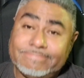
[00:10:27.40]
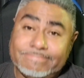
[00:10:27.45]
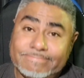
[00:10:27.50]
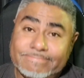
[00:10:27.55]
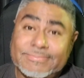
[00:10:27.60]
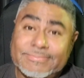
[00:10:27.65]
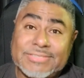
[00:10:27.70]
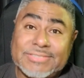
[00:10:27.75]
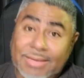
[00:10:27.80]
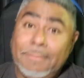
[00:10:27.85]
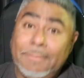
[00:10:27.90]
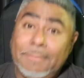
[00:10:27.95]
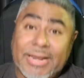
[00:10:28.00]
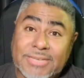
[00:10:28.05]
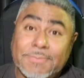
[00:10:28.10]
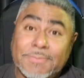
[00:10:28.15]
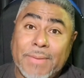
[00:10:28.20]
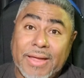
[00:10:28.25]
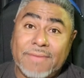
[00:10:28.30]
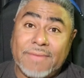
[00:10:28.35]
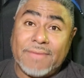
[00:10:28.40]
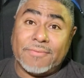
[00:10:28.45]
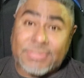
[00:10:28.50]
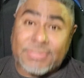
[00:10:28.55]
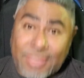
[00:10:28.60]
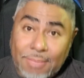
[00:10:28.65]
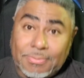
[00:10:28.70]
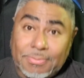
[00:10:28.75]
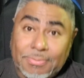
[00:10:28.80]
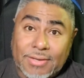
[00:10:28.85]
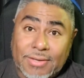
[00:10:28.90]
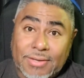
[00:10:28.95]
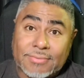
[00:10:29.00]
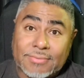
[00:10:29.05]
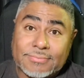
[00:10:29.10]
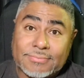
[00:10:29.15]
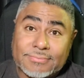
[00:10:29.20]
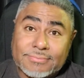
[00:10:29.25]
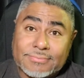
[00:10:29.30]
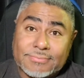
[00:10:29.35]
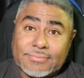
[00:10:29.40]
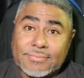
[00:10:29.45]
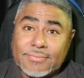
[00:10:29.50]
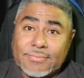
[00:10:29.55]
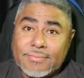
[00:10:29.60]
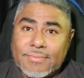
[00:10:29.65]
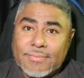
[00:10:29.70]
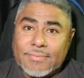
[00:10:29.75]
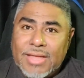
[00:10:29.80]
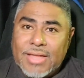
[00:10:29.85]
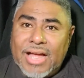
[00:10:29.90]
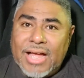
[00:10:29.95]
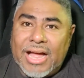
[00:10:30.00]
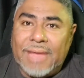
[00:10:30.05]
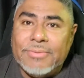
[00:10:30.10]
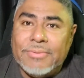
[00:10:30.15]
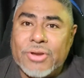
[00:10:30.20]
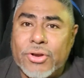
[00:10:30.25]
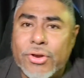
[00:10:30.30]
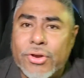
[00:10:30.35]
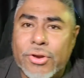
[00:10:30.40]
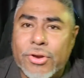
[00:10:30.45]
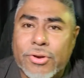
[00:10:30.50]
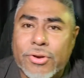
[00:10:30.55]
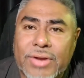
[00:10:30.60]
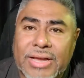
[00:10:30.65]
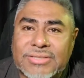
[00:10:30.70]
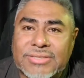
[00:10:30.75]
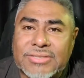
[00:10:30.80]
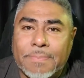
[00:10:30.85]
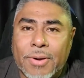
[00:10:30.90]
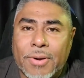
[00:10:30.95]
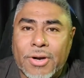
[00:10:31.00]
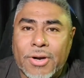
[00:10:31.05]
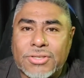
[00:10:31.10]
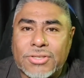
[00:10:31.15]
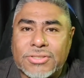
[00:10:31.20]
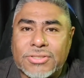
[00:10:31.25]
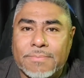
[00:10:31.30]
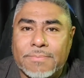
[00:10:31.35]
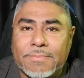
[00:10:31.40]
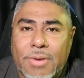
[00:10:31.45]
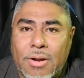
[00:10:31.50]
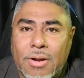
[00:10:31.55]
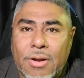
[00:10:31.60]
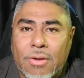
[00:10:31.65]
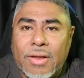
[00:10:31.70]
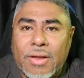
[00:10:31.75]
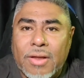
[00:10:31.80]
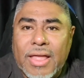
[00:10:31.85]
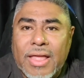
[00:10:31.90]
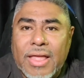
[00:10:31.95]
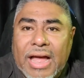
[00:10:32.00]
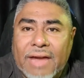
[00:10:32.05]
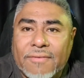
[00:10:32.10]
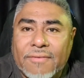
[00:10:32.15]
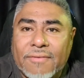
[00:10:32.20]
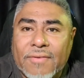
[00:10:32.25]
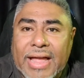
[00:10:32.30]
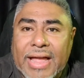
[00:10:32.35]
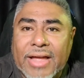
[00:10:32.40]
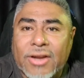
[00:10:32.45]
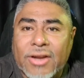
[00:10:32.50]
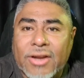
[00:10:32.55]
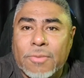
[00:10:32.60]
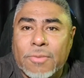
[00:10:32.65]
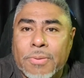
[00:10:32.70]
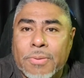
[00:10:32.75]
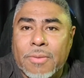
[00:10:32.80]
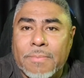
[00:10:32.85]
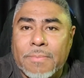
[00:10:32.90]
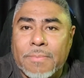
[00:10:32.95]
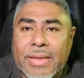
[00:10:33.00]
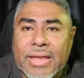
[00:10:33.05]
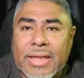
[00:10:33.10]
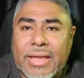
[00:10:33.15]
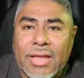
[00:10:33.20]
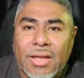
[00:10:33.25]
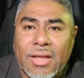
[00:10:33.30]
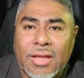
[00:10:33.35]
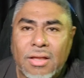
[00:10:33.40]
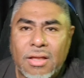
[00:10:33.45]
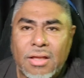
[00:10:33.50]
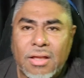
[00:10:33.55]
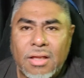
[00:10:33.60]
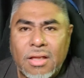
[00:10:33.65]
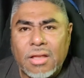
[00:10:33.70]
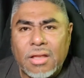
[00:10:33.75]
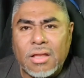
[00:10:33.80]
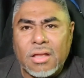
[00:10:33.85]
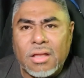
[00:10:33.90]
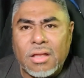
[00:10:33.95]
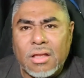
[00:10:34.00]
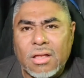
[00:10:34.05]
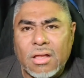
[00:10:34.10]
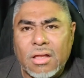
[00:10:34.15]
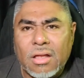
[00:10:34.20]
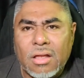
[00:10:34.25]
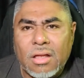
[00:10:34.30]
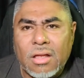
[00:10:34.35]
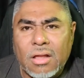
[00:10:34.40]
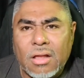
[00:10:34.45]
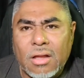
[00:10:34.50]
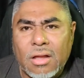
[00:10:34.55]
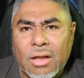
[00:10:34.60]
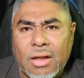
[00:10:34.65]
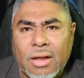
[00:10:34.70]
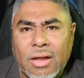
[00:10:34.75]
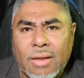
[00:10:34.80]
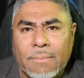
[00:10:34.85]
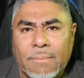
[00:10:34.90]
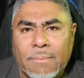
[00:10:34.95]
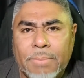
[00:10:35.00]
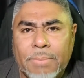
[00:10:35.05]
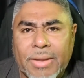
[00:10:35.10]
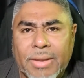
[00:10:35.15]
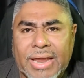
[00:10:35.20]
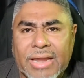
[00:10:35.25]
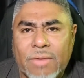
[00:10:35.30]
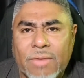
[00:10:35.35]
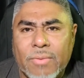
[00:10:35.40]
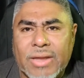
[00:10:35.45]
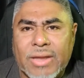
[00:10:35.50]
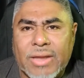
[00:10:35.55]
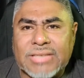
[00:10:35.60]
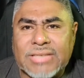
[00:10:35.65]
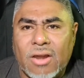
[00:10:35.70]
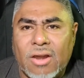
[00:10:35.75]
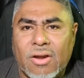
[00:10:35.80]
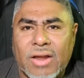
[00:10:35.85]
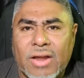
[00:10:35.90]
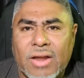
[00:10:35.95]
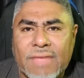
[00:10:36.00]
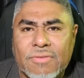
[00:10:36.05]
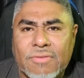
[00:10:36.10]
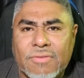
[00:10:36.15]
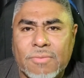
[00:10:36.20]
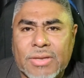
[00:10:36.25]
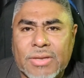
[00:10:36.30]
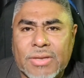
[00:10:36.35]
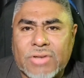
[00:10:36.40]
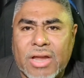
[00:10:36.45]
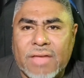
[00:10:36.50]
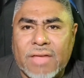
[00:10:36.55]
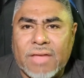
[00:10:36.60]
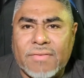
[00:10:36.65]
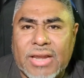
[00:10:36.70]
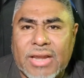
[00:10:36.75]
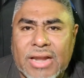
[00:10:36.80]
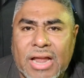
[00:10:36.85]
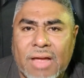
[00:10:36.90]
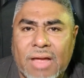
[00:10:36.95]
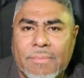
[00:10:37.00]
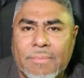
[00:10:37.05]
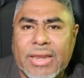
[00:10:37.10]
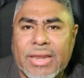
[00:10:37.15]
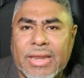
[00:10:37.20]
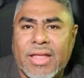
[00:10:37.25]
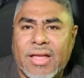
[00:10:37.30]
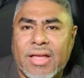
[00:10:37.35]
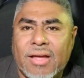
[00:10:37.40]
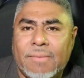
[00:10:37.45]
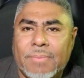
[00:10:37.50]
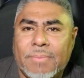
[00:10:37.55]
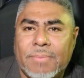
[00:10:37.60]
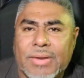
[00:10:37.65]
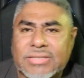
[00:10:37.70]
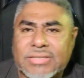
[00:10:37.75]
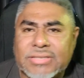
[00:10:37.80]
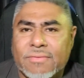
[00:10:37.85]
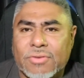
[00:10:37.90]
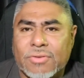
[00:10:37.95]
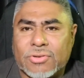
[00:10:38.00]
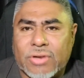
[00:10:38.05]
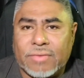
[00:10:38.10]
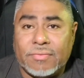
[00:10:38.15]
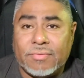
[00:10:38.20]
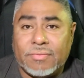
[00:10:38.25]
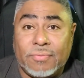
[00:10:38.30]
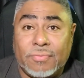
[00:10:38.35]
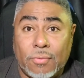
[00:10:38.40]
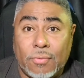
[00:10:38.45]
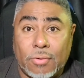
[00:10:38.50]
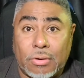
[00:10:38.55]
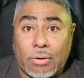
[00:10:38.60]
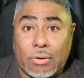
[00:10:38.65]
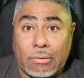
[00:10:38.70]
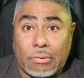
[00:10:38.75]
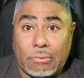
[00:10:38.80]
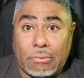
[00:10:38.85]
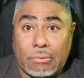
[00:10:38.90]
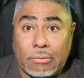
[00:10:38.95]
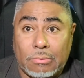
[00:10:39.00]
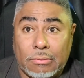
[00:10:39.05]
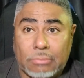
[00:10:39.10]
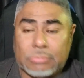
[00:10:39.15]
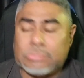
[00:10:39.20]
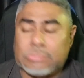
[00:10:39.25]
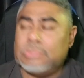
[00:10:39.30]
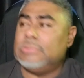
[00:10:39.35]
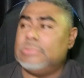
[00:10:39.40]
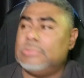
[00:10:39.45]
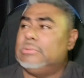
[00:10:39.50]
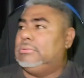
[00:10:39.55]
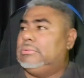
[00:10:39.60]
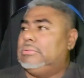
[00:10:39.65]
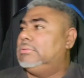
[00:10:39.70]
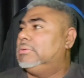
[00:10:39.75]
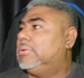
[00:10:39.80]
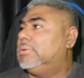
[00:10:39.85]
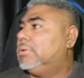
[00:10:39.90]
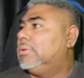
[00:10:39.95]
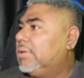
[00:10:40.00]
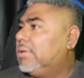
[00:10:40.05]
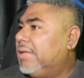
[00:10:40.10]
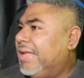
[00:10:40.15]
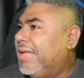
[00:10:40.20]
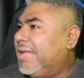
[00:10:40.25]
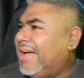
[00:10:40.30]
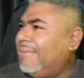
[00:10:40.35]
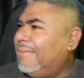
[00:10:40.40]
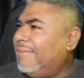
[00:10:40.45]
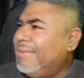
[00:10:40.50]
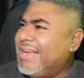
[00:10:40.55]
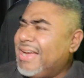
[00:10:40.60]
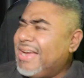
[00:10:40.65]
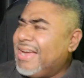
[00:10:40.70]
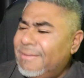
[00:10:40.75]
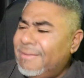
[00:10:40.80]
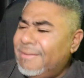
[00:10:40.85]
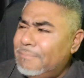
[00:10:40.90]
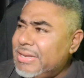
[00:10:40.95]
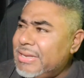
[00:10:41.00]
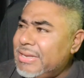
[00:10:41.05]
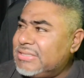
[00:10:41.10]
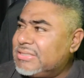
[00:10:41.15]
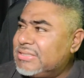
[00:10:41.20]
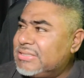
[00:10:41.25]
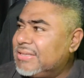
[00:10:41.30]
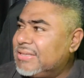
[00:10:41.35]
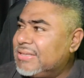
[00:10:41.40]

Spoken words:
Somebody's paying for something. I'm new to you as a person, bro. I forgot who put me. But anyways, how long have you been driving and how many companies have you driven for? Ooh. How many companies?